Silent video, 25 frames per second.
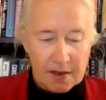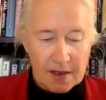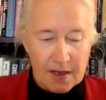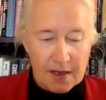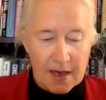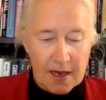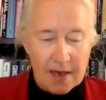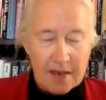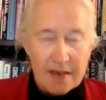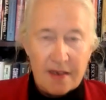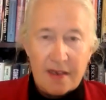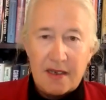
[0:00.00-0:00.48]

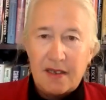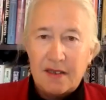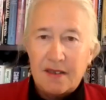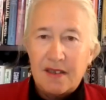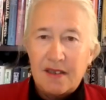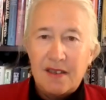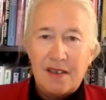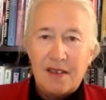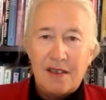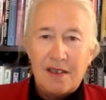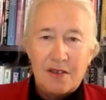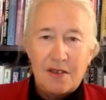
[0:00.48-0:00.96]
and it,
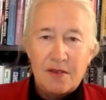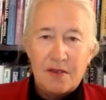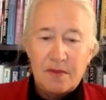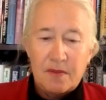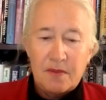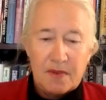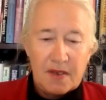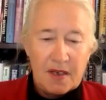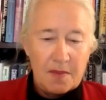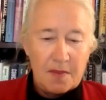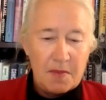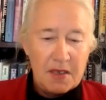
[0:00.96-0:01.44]
you know,
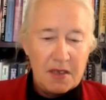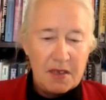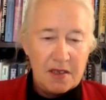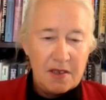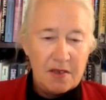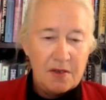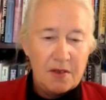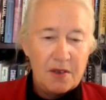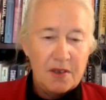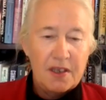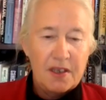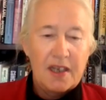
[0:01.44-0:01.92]
I mean,
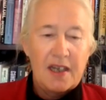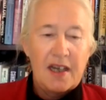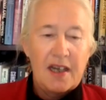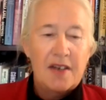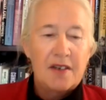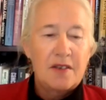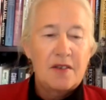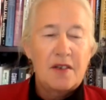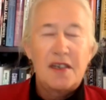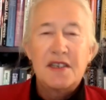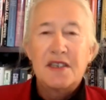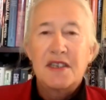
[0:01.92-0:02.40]
you look at how
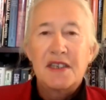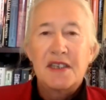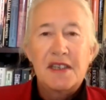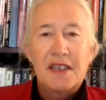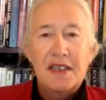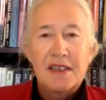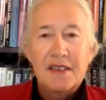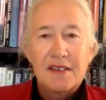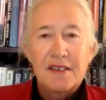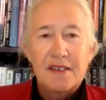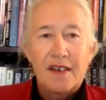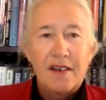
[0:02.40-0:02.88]
crazy
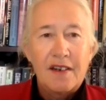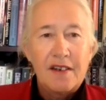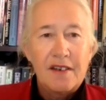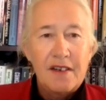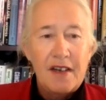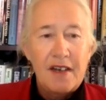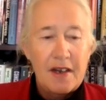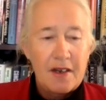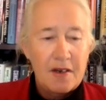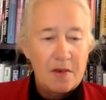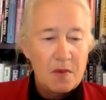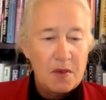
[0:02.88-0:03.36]
things are
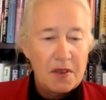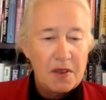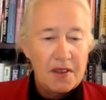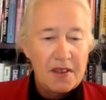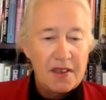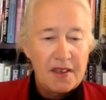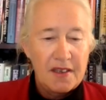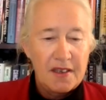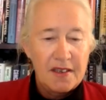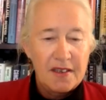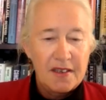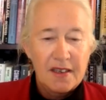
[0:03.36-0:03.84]
now with
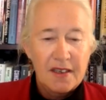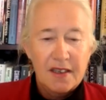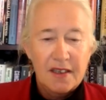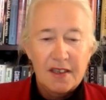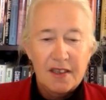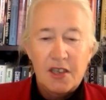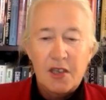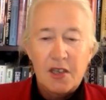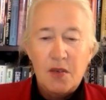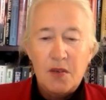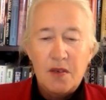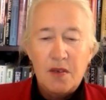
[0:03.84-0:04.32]
the
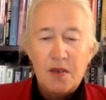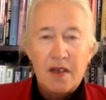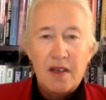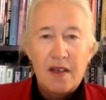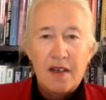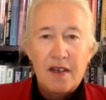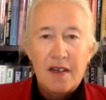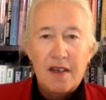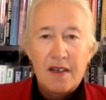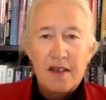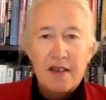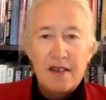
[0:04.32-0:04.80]

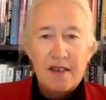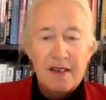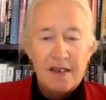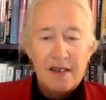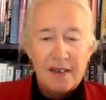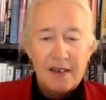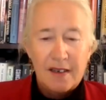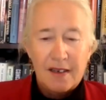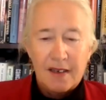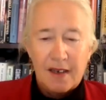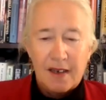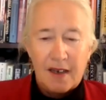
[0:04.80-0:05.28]
QAnon,
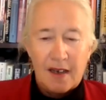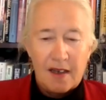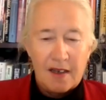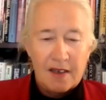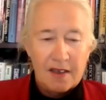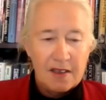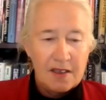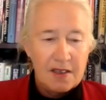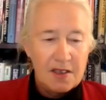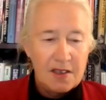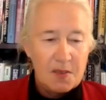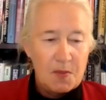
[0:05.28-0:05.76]
uh,
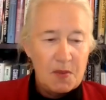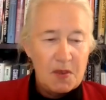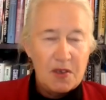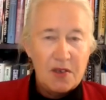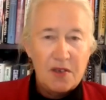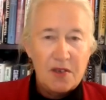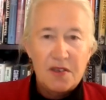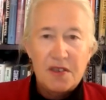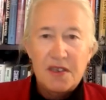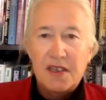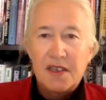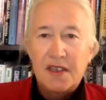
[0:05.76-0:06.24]

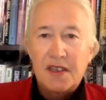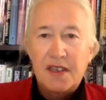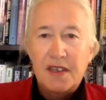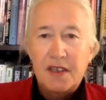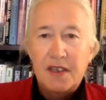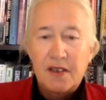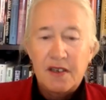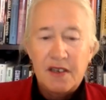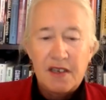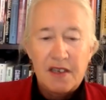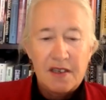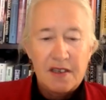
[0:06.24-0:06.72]
conspiracy
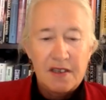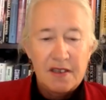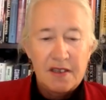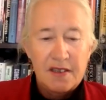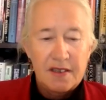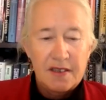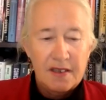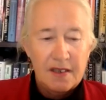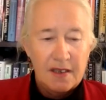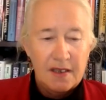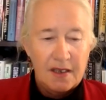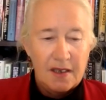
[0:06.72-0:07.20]

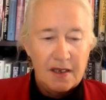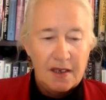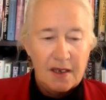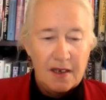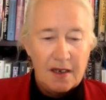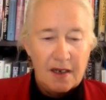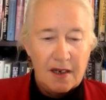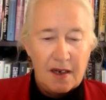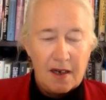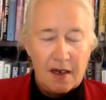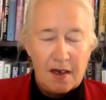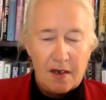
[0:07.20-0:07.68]
theories,
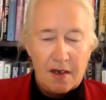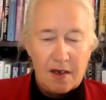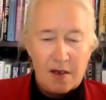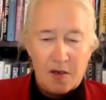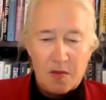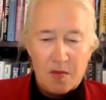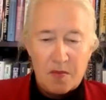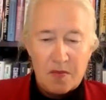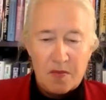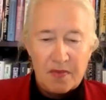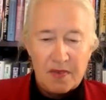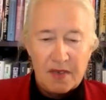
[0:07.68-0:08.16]

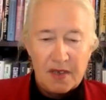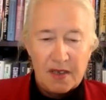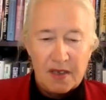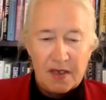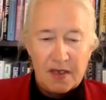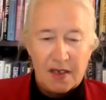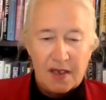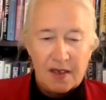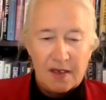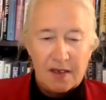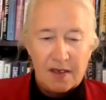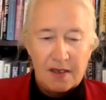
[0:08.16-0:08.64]
um,
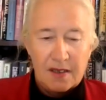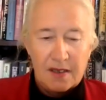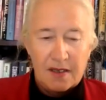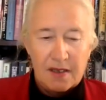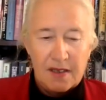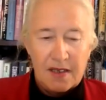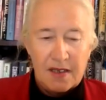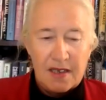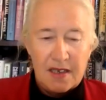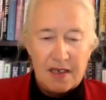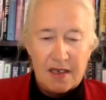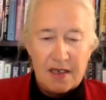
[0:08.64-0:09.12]

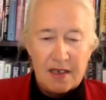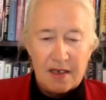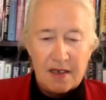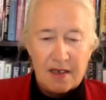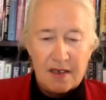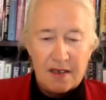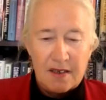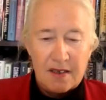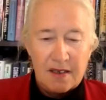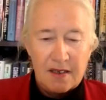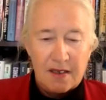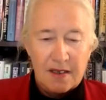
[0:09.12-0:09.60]
the uh,
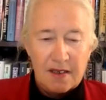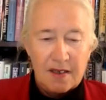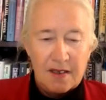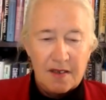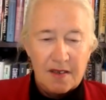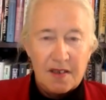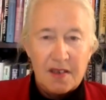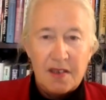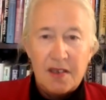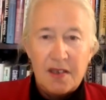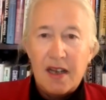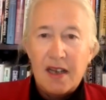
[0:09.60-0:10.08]

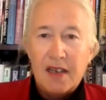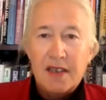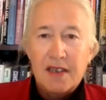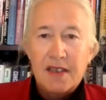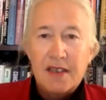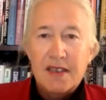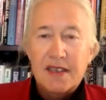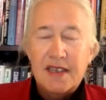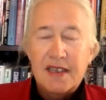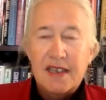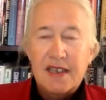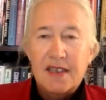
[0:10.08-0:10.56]
United
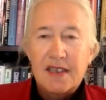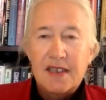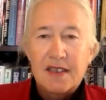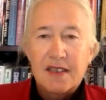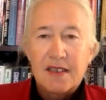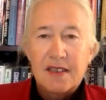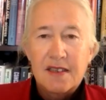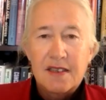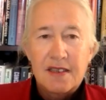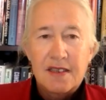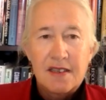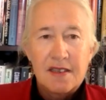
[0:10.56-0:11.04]
States
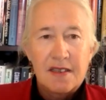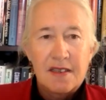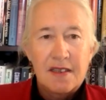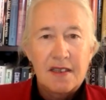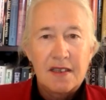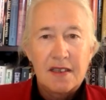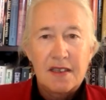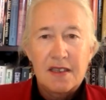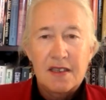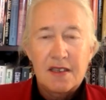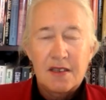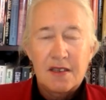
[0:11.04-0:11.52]

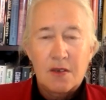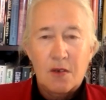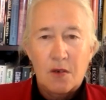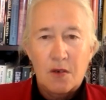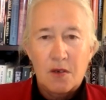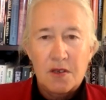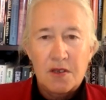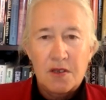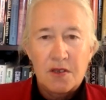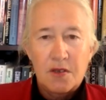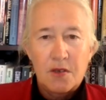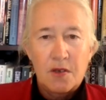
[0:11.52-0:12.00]
consistently
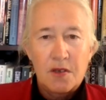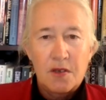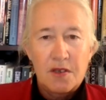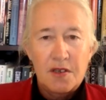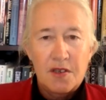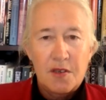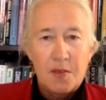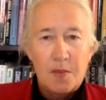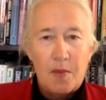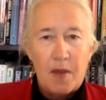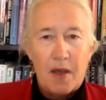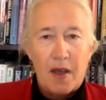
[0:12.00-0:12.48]
scores towards
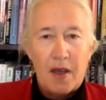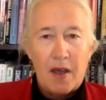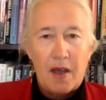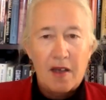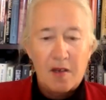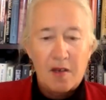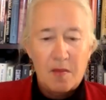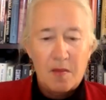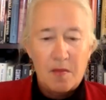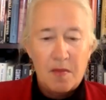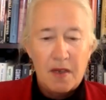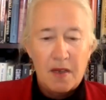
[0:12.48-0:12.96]
the
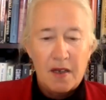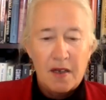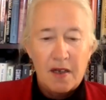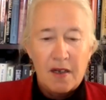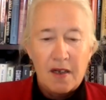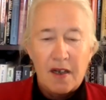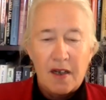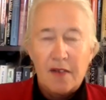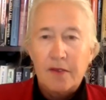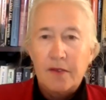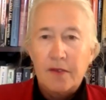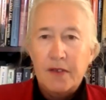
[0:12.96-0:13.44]
bottom of